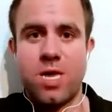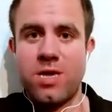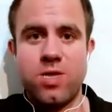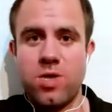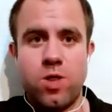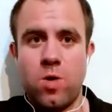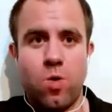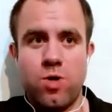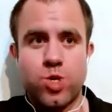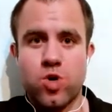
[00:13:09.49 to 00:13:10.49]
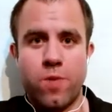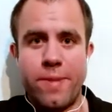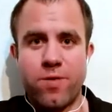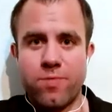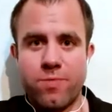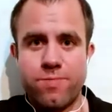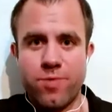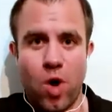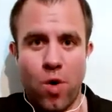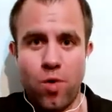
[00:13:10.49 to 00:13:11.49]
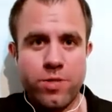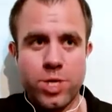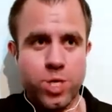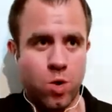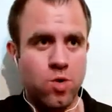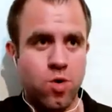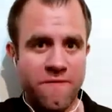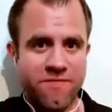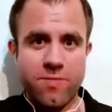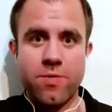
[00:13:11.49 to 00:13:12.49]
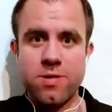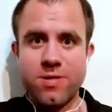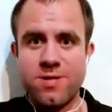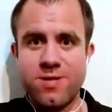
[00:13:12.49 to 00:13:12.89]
You don't want to come out. The hole is so comfortable.